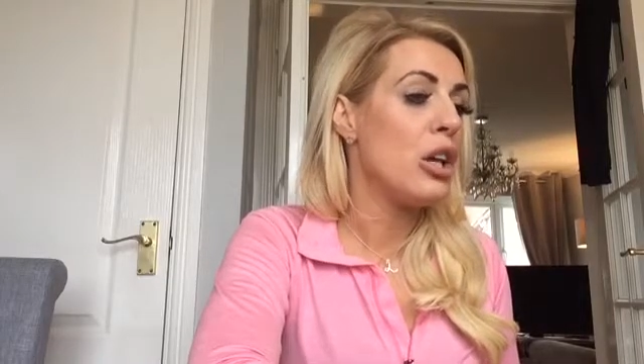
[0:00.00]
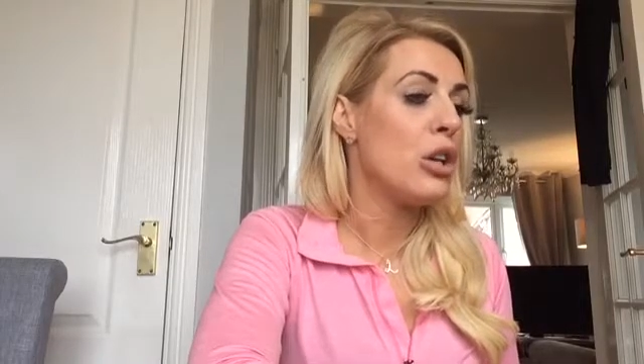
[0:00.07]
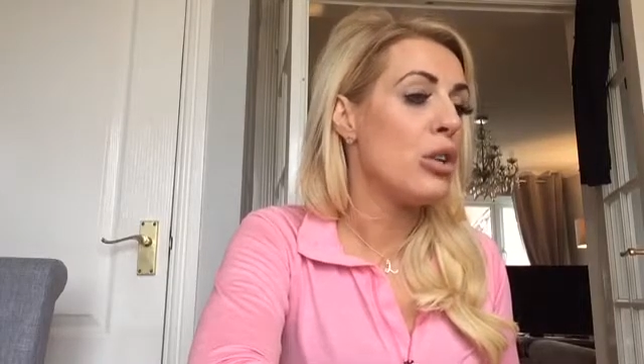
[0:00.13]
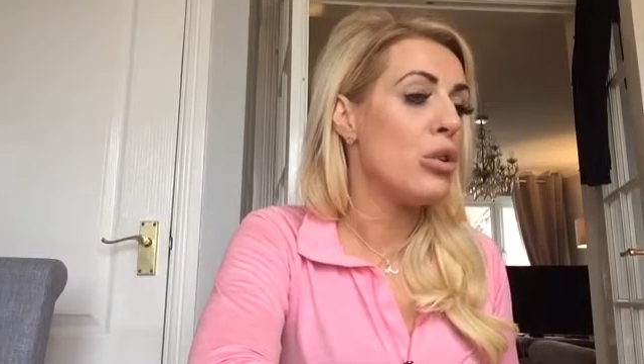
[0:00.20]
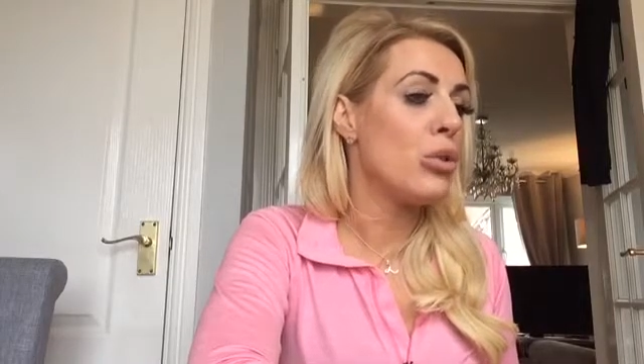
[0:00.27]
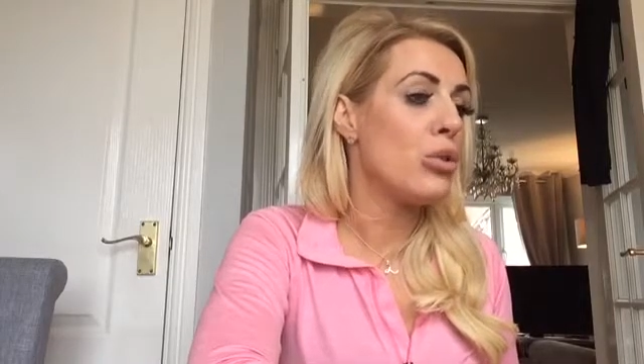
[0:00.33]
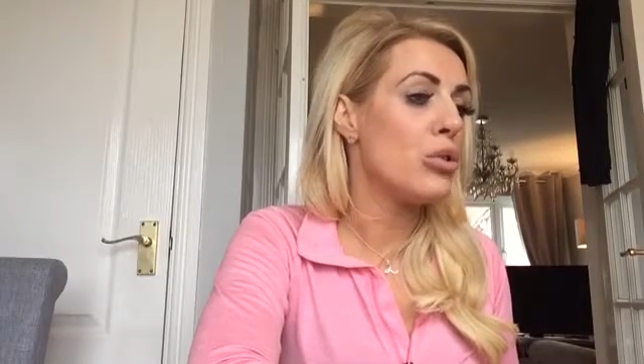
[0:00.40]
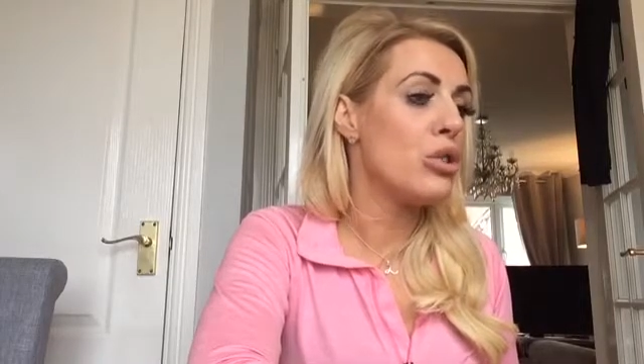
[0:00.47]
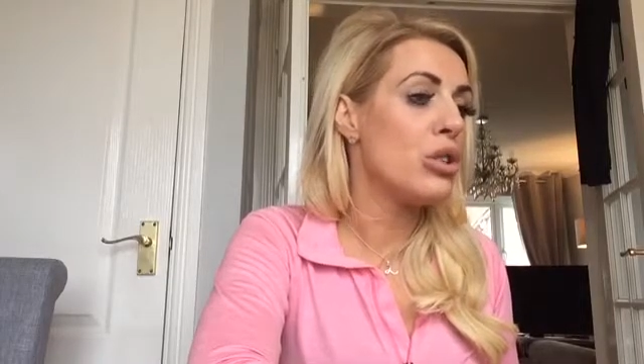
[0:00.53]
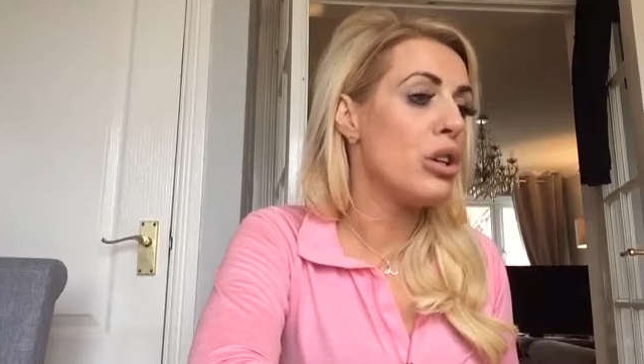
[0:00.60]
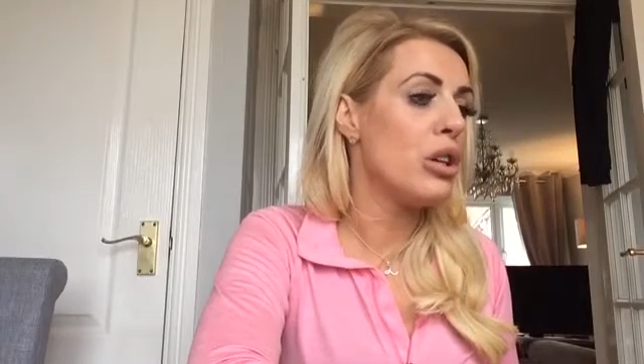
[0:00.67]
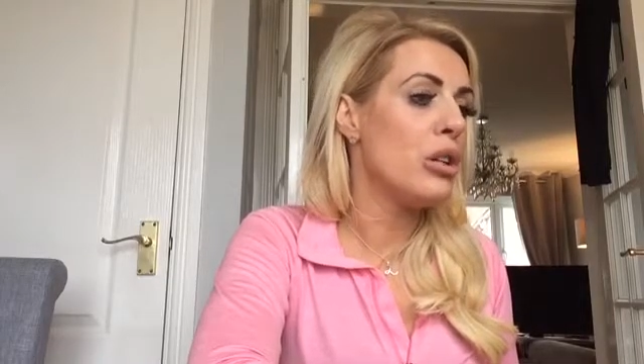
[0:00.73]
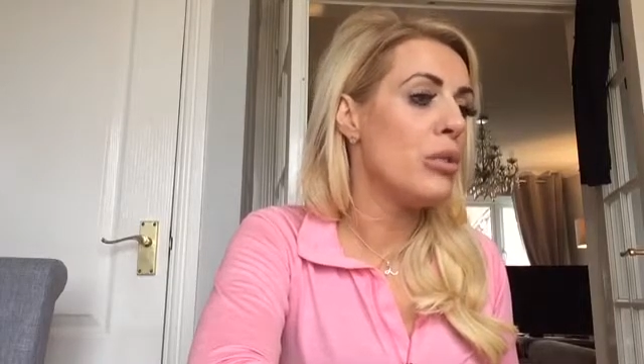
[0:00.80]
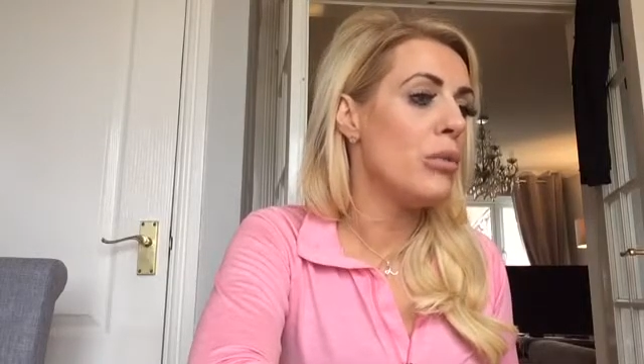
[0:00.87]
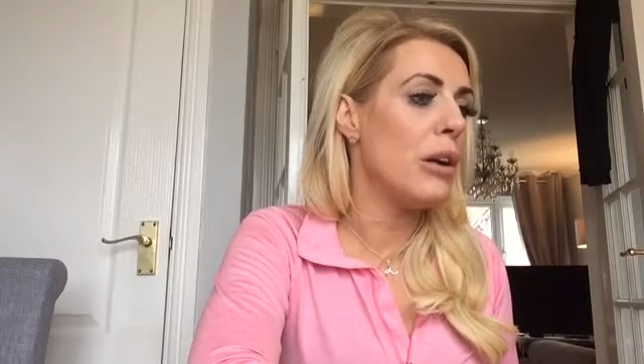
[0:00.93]
your
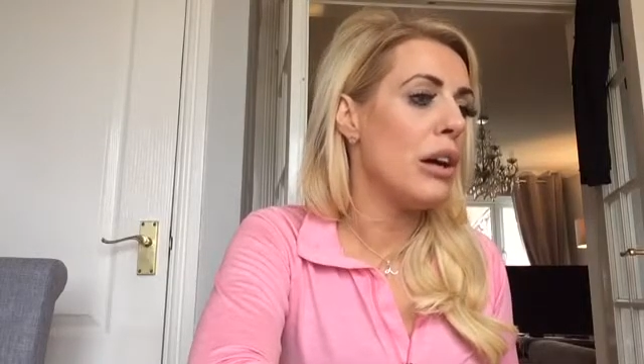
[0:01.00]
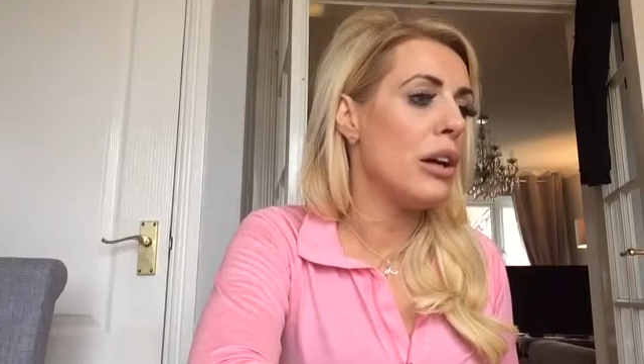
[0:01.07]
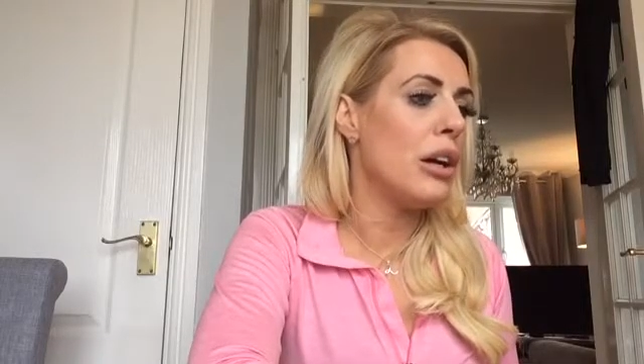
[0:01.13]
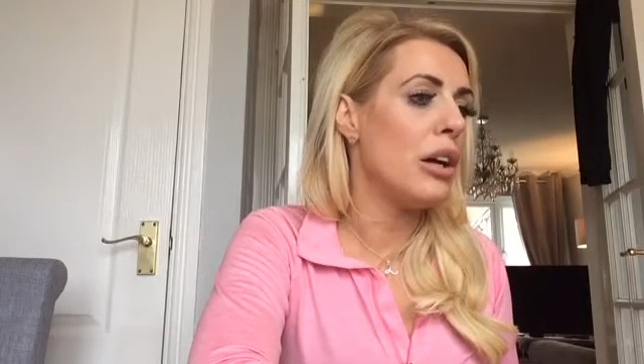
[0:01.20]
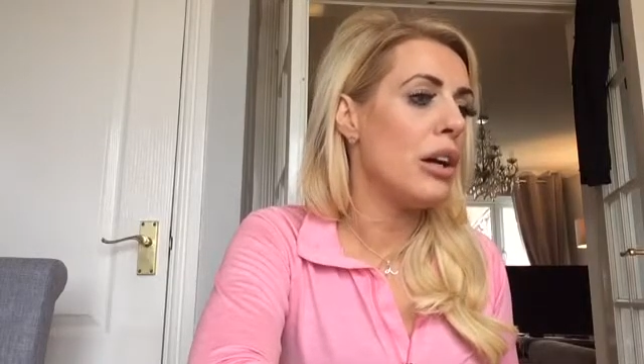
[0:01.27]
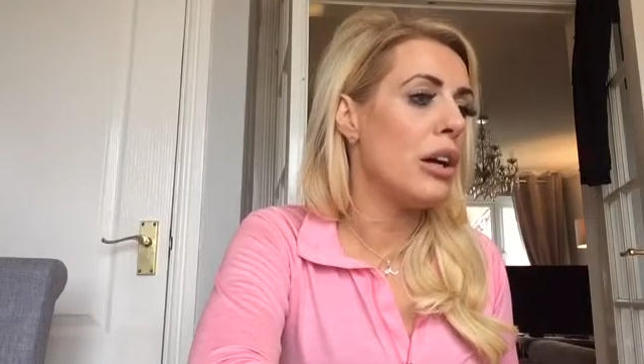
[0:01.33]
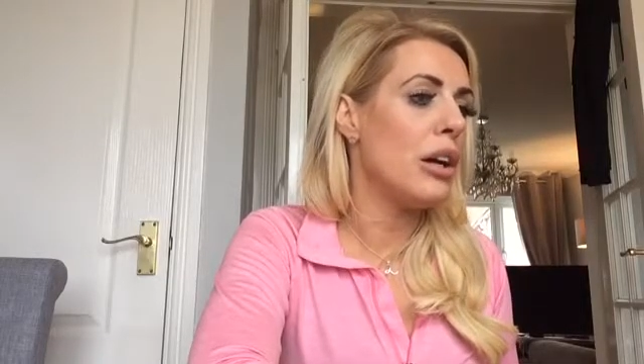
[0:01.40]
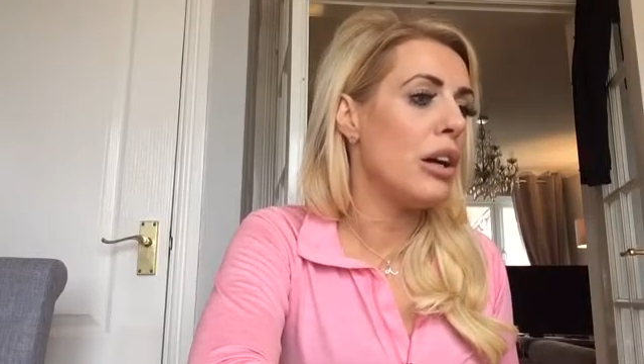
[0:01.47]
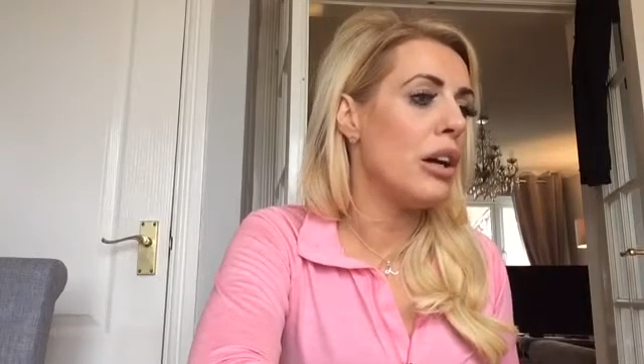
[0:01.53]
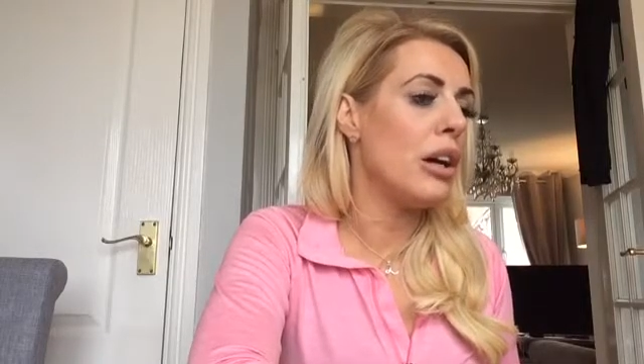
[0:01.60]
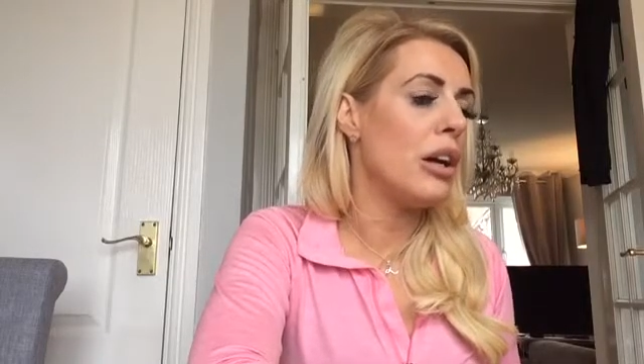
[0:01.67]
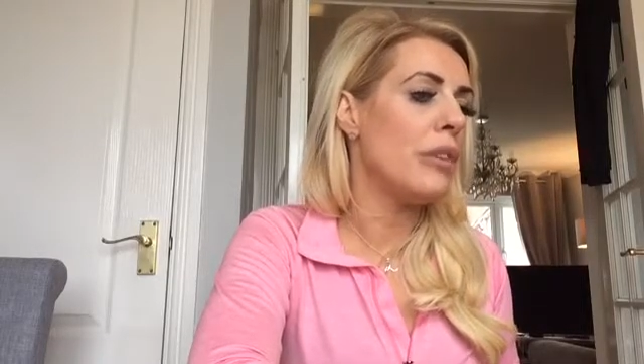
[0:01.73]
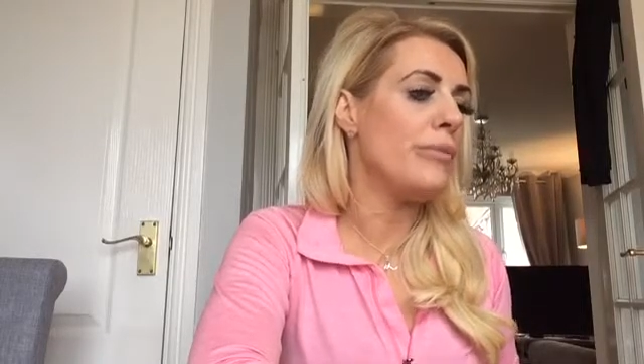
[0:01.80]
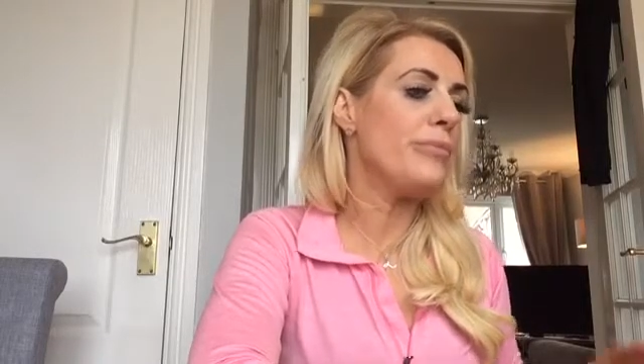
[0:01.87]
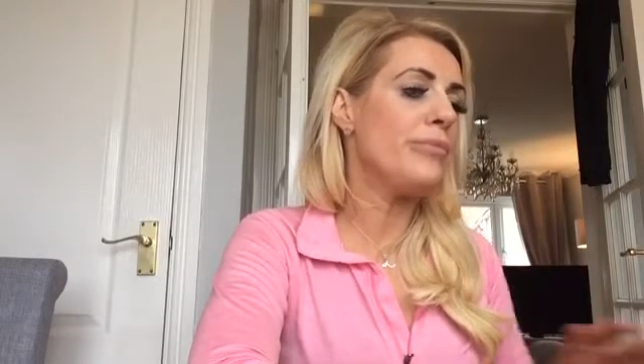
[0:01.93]
2,
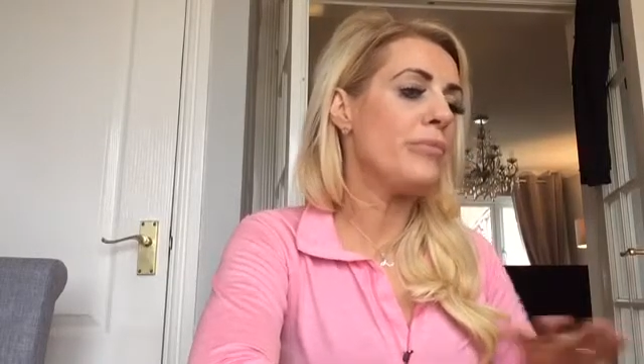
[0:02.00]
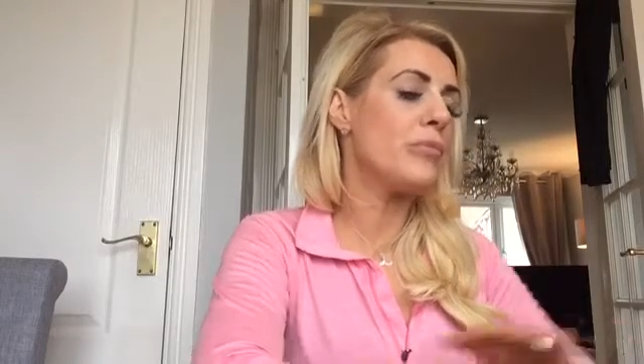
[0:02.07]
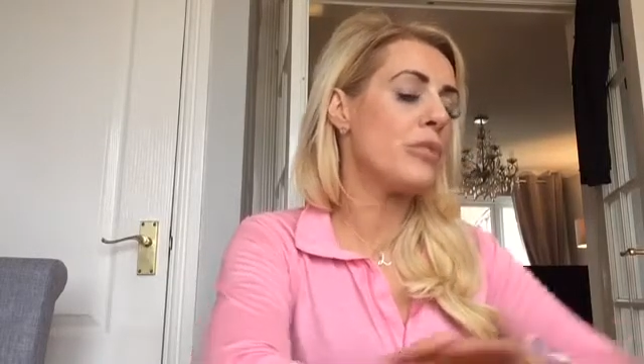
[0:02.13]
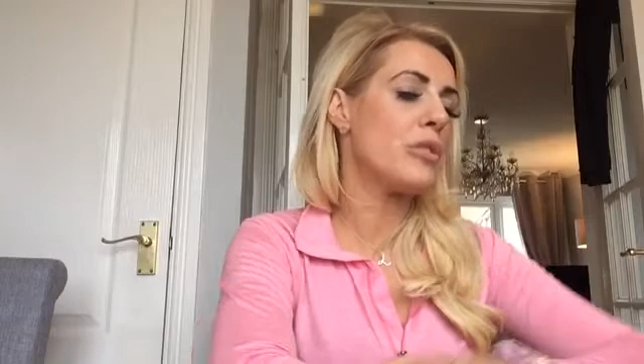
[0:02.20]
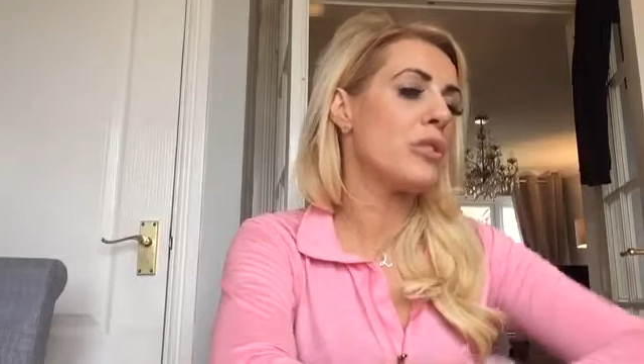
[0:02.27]
I'm